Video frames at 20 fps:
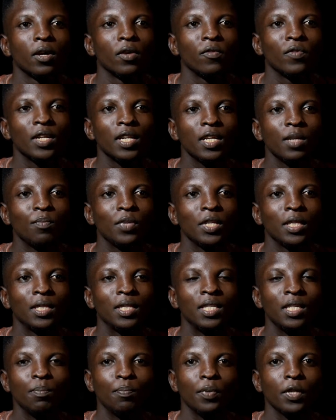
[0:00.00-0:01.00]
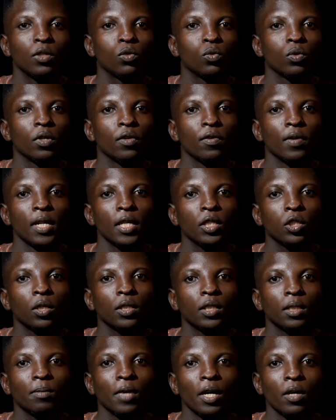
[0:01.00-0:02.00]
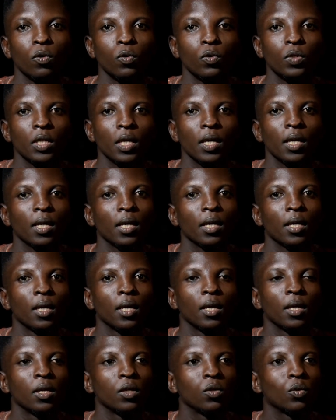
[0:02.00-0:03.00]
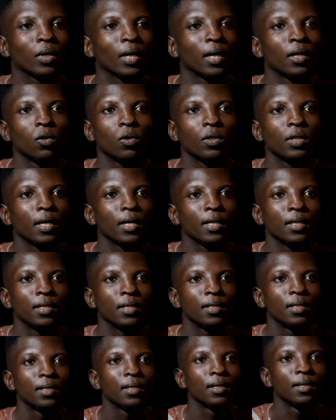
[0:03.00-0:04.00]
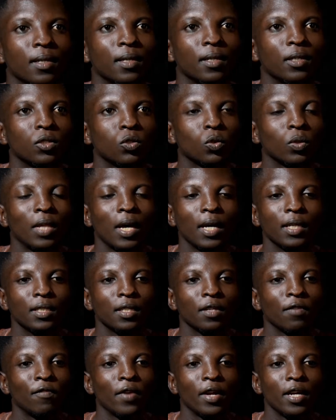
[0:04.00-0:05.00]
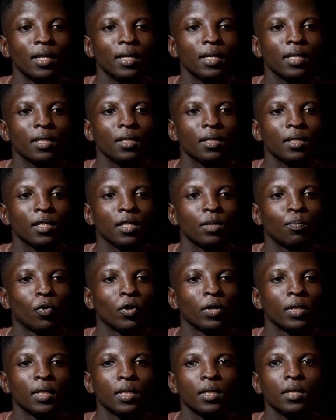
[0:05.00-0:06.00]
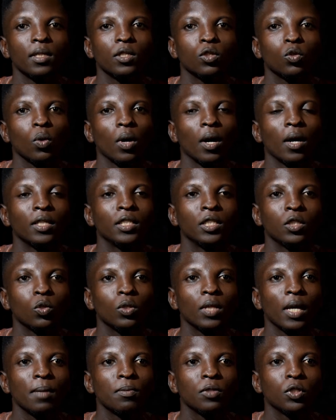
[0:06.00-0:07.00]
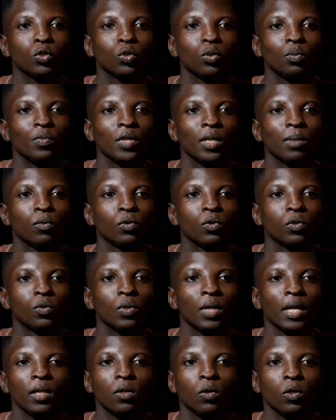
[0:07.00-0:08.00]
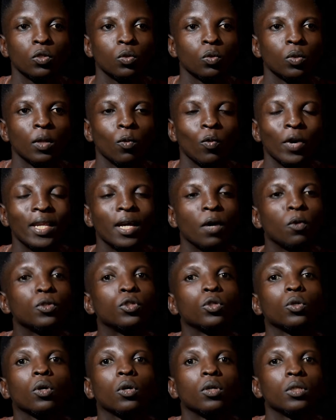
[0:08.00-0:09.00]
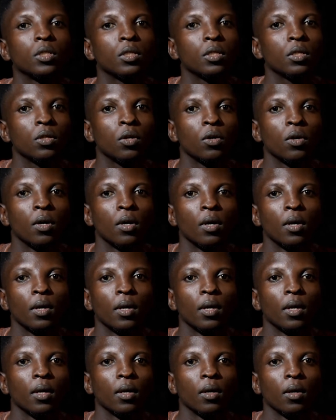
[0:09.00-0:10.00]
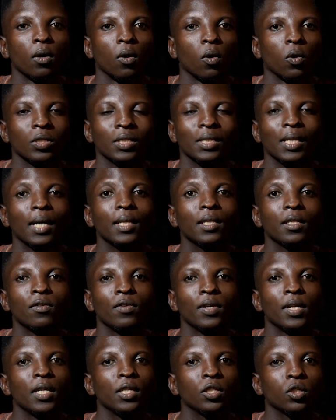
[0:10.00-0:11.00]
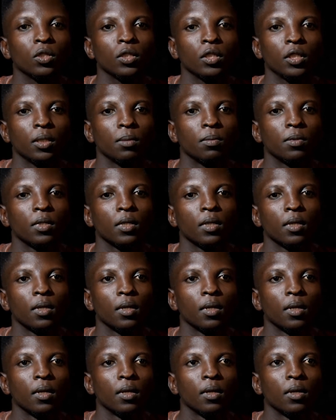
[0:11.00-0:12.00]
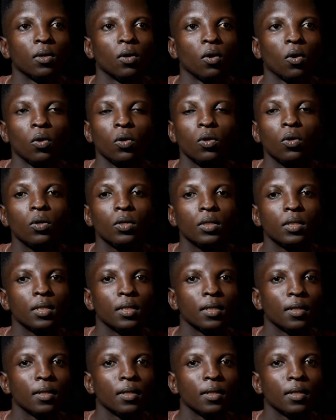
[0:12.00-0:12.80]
really be deep into the relationship that you say you cannot end it. So that's a very key point. So our genotypes should be able to let us know whether we should continue or start the relationships or not.